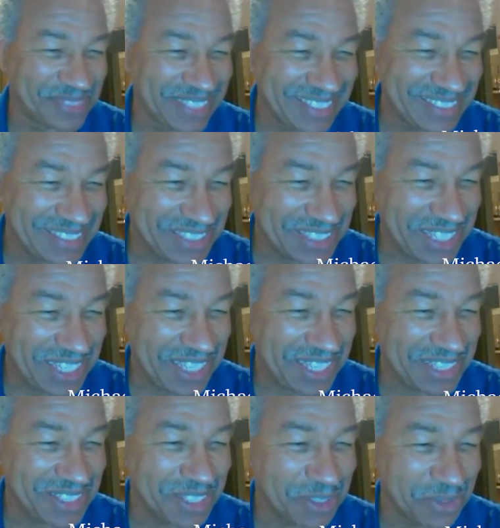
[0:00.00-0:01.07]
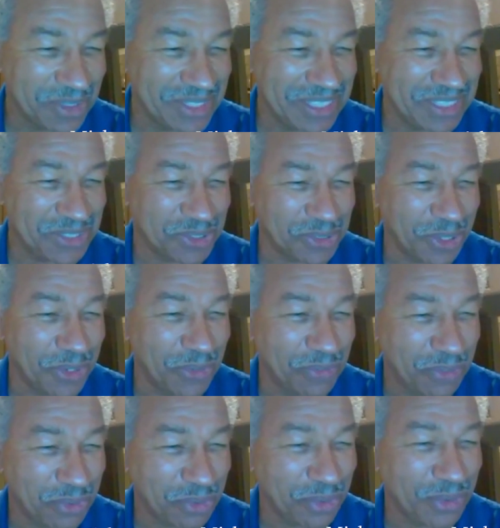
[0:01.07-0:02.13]
Let's see, literally
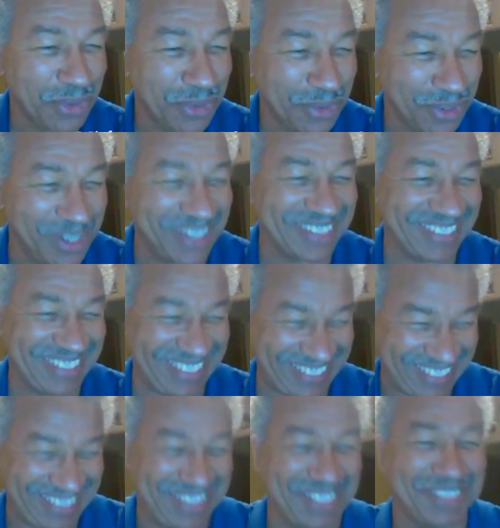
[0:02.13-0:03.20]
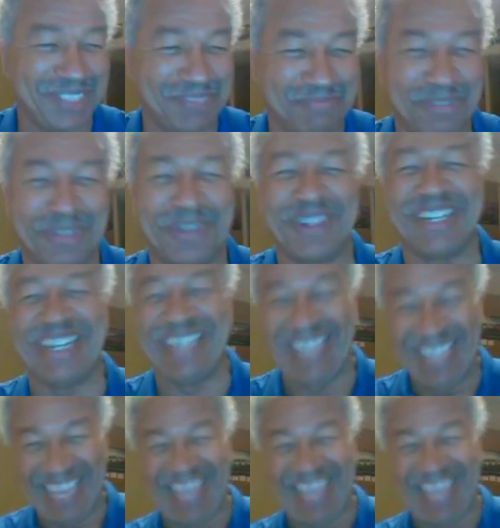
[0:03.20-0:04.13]
drove through this morning.